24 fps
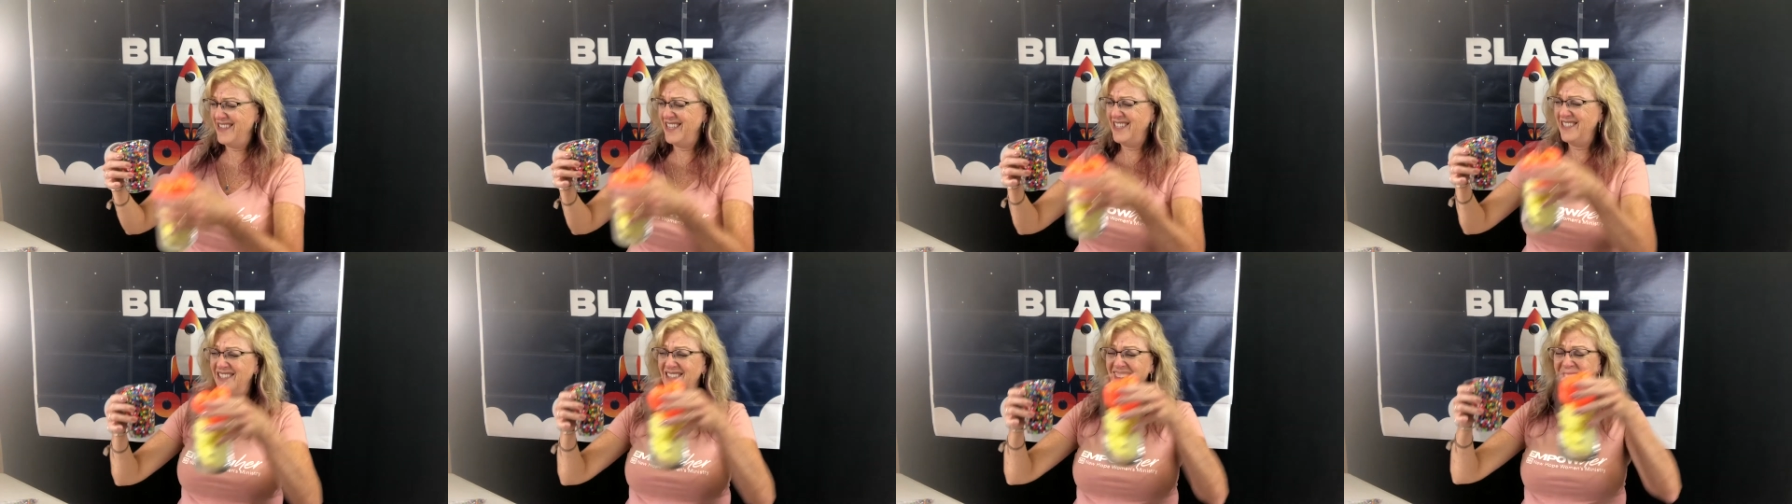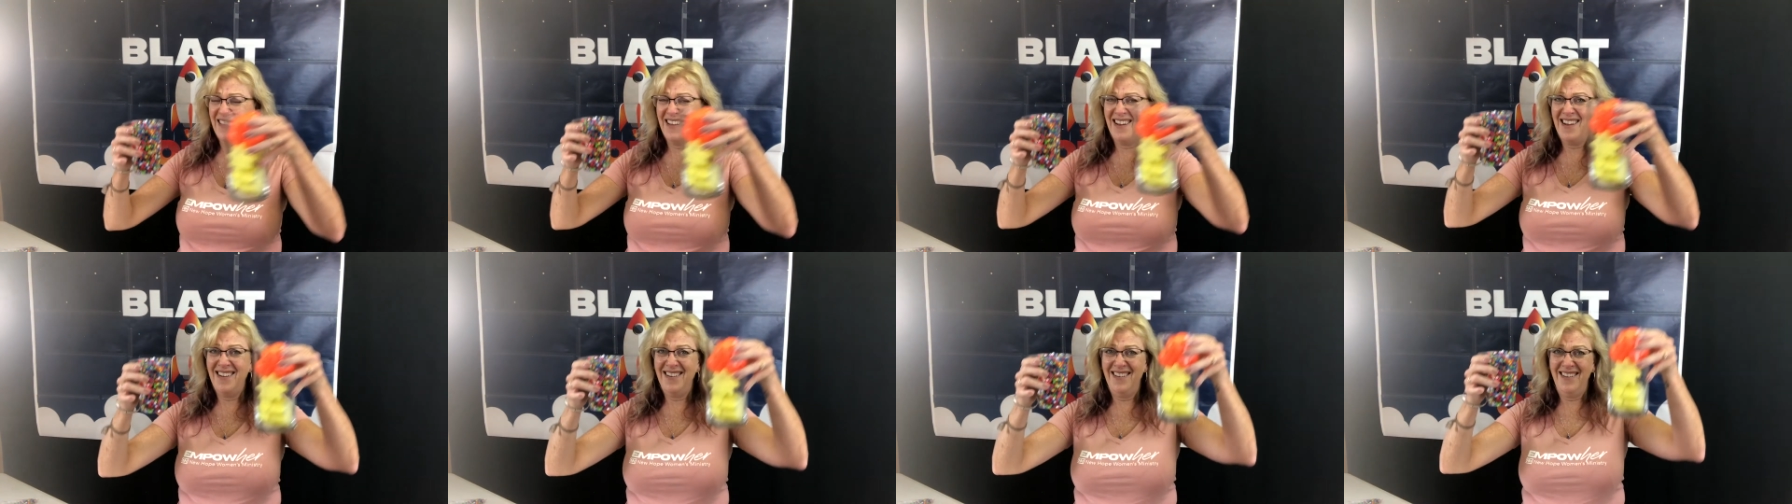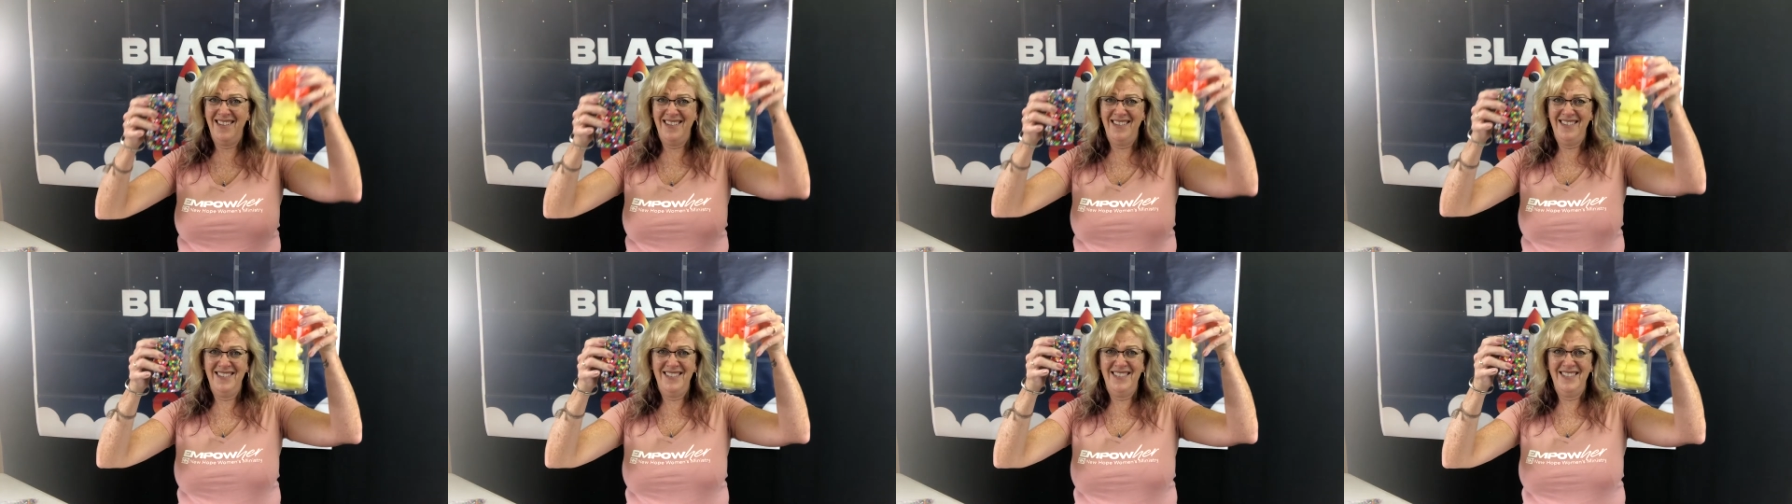That's a lot
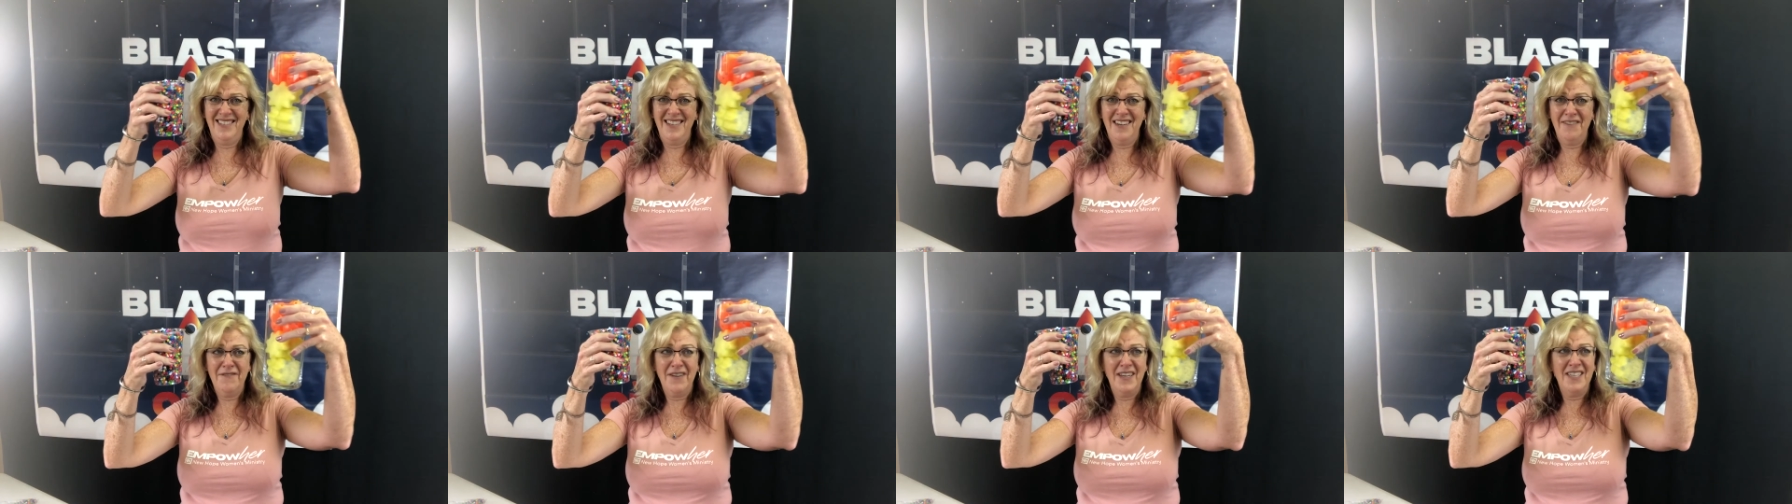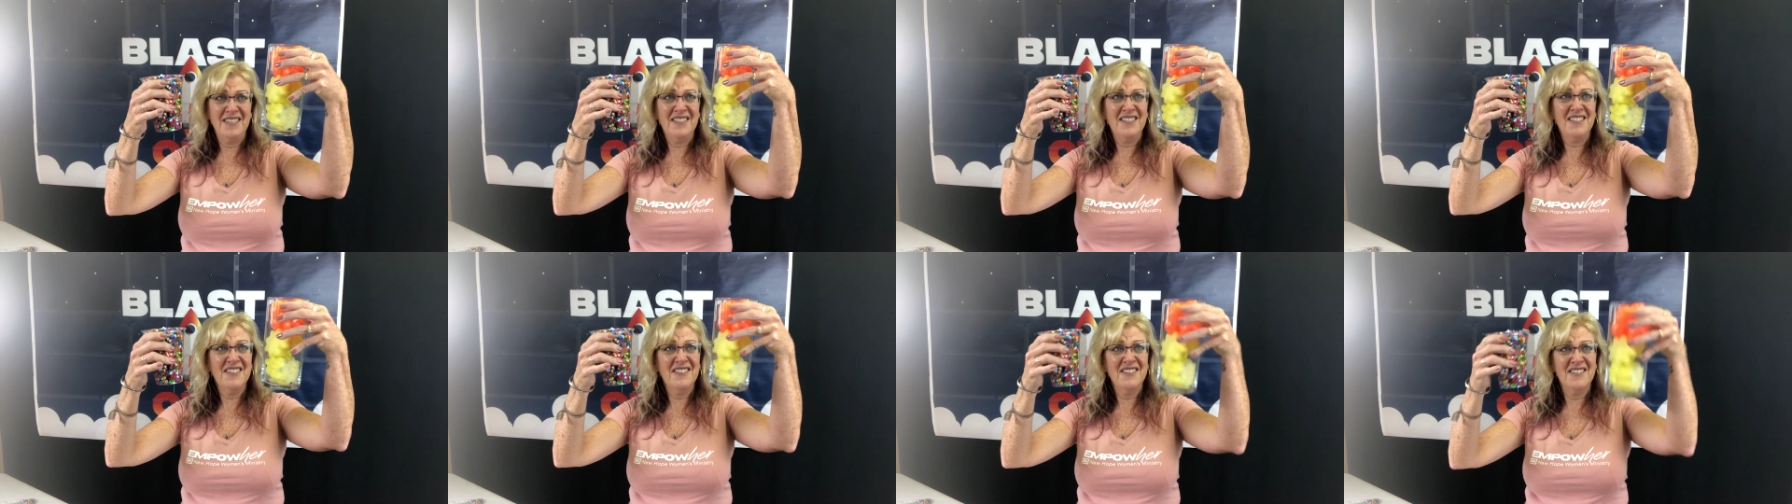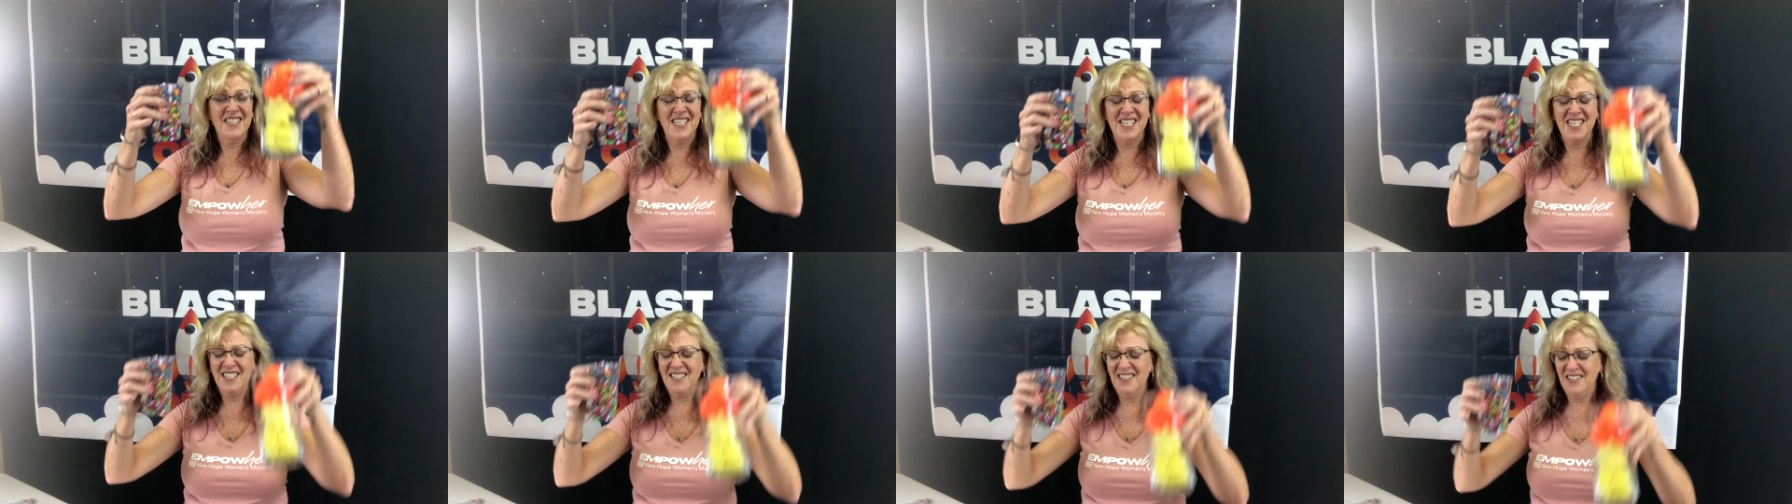of stuff I still
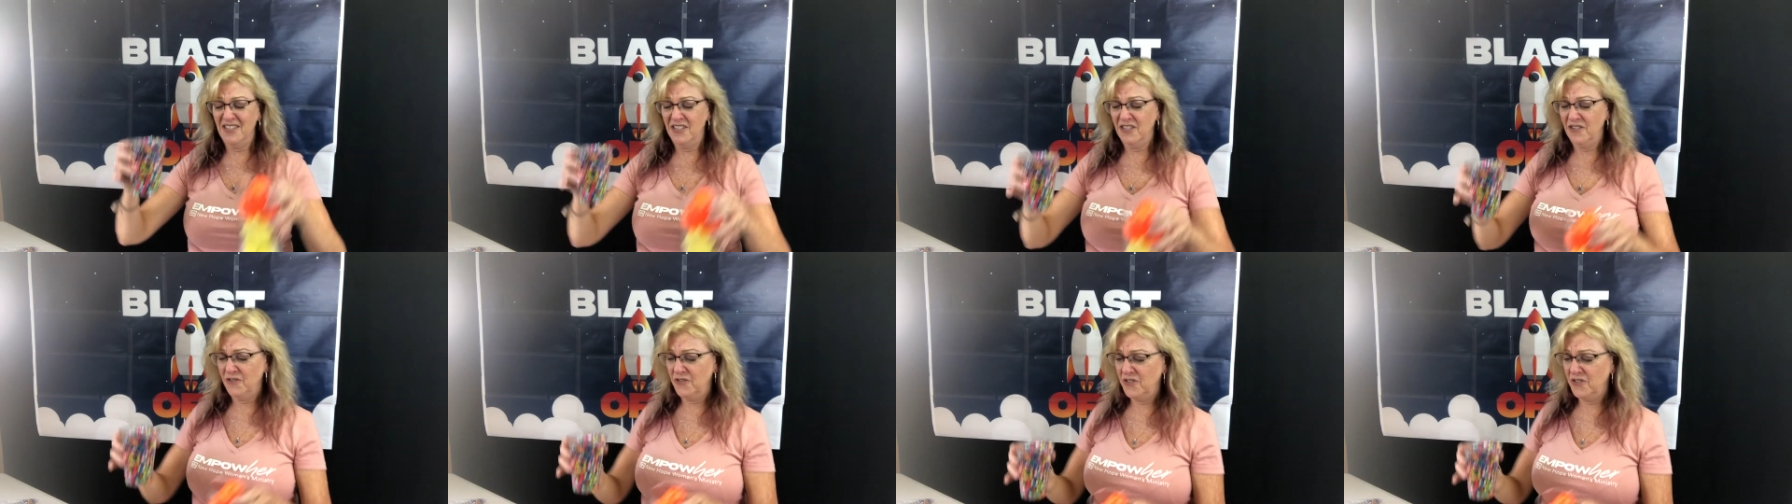need to do.